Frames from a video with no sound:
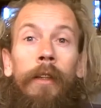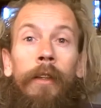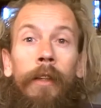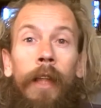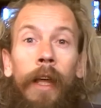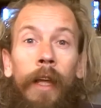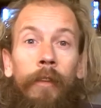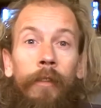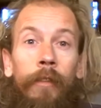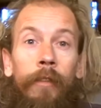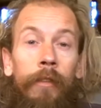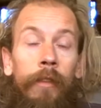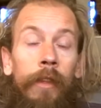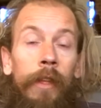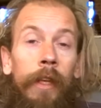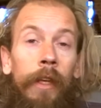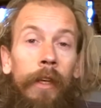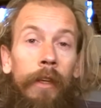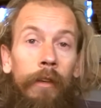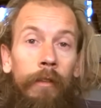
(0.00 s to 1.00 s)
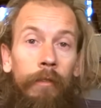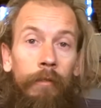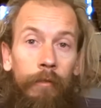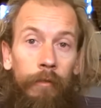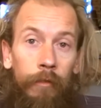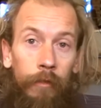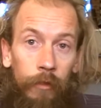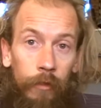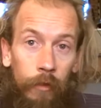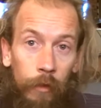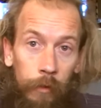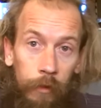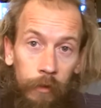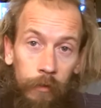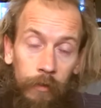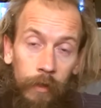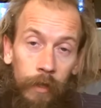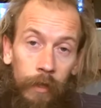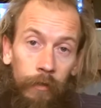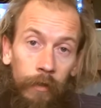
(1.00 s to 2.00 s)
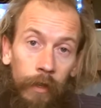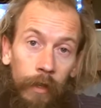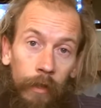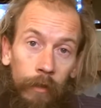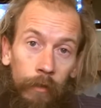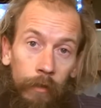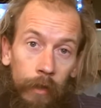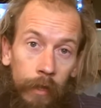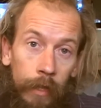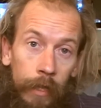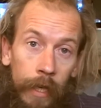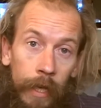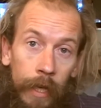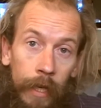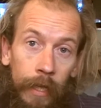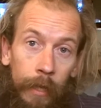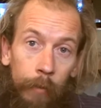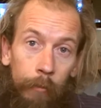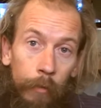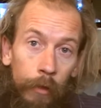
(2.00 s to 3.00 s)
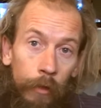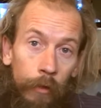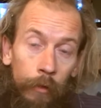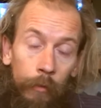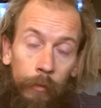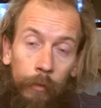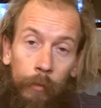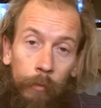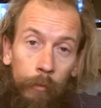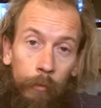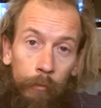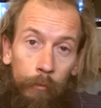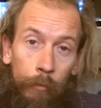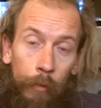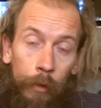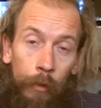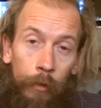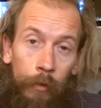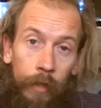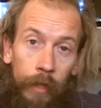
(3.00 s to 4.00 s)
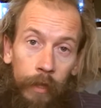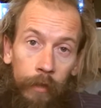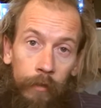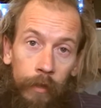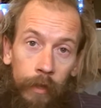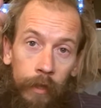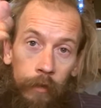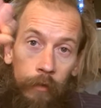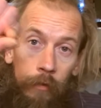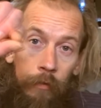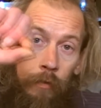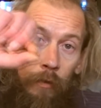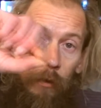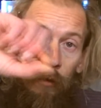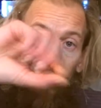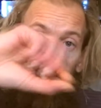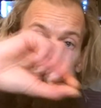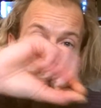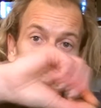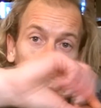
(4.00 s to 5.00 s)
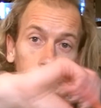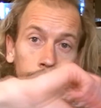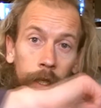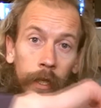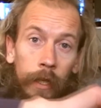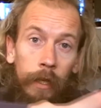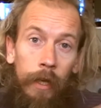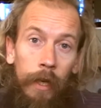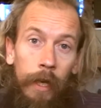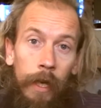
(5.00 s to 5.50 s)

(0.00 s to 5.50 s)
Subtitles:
That's the so it's in the yearly mood is in its full swing,